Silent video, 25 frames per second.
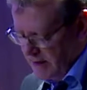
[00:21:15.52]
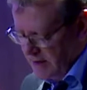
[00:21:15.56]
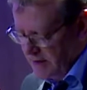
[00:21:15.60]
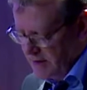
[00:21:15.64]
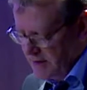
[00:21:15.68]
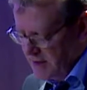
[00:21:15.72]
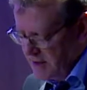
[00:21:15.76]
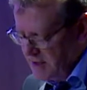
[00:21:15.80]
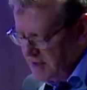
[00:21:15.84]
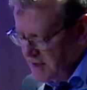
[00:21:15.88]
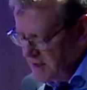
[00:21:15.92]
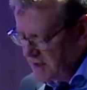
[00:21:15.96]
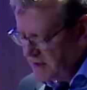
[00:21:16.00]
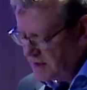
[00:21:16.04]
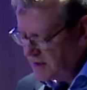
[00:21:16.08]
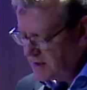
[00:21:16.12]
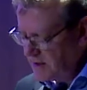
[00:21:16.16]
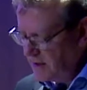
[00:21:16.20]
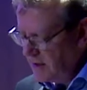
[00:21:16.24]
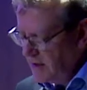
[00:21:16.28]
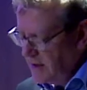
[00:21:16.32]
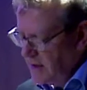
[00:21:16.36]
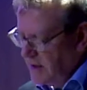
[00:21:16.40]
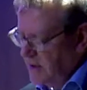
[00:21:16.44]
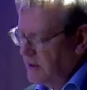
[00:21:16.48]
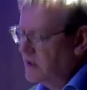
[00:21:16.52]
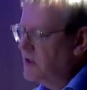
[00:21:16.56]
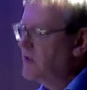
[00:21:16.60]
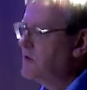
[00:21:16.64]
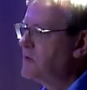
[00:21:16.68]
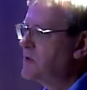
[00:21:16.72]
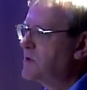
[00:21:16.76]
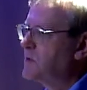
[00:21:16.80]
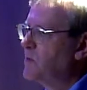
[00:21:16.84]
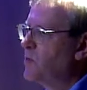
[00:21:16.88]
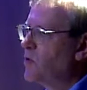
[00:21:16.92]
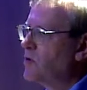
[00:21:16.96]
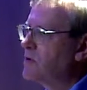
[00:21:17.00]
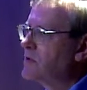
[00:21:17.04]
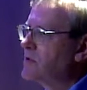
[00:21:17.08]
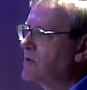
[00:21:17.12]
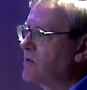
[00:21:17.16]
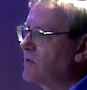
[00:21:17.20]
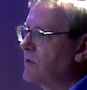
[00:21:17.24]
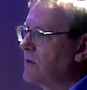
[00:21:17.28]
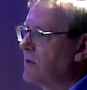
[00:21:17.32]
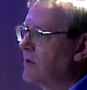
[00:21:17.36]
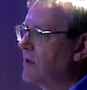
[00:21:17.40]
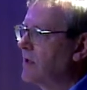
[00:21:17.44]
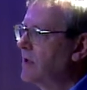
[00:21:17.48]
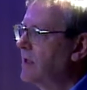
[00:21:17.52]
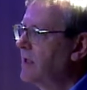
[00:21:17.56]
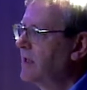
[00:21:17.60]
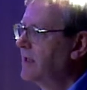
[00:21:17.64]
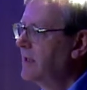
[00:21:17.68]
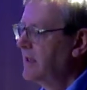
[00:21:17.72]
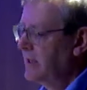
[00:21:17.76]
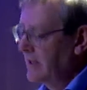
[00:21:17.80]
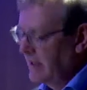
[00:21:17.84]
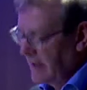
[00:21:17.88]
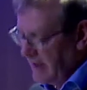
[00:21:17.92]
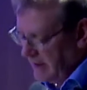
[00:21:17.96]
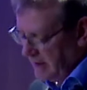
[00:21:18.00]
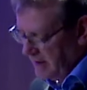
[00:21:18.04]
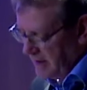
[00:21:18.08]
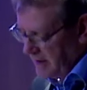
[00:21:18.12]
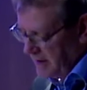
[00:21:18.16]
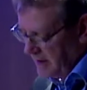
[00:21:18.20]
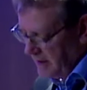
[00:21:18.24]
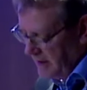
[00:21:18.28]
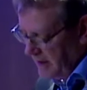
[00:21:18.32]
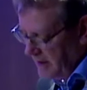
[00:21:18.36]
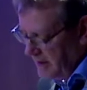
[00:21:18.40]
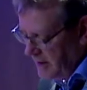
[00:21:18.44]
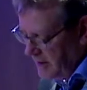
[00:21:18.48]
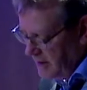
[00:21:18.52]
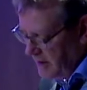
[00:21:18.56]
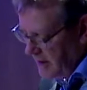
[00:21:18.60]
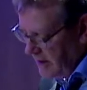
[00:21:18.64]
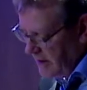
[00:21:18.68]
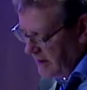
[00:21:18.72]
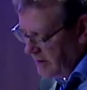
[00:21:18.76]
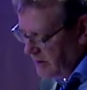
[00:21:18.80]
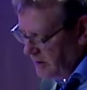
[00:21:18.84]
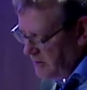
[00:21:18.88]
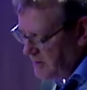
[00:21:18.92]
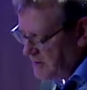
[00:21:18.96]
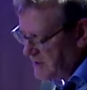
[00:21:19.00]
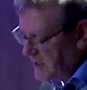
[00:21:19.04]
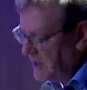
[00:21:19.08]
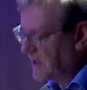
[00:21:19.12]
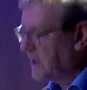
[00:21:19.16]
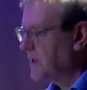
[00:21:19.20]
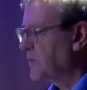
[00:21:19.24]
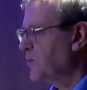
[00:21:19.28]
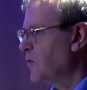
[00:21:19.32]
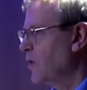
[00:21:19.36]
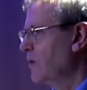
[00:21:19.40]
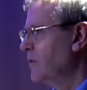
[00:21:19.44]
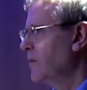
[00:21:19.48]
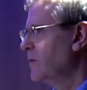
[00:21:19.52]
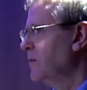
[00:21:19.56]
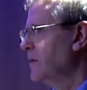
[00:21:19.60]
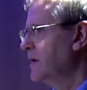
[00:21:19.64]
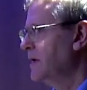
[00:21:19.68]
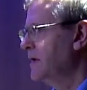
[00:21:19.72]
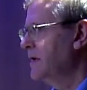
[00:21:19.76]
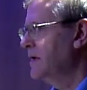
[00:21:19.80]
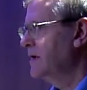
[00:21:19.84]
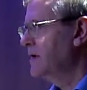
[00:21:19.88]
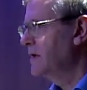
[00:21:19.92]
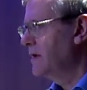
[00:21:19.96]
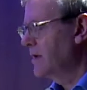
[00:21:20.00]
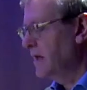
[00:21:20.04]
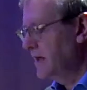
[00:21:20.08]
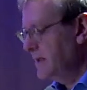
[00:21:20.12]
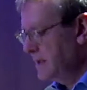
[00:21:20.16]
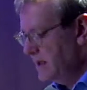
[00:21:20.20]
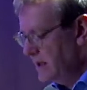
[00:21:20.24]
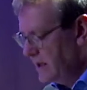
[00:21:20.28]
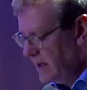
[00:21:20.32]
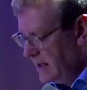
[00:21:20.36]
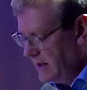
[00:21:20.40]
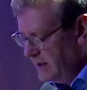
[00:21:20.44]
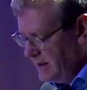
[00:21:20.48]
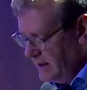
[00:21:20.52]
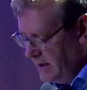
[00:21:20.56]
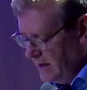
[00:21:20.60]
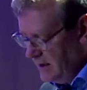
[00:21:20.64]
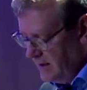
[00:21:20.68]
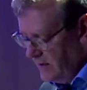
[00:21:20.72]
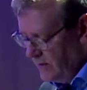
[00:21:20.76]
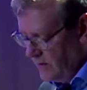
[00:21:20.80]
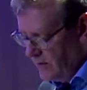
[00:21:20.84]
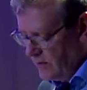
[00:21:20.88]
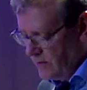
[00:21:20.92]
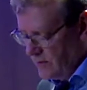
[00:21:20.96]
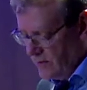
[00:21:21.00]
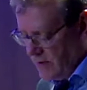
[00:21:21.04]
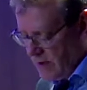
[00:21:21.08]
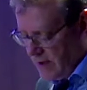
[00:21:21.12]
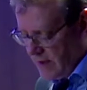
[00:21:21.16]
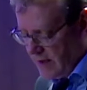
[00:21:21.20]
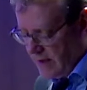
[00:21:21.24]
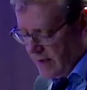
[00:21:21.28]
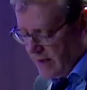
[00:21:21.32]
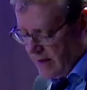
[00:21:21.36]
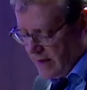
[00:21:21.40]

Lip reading: distance in a used bookstore in New Zealand, probably in 1983.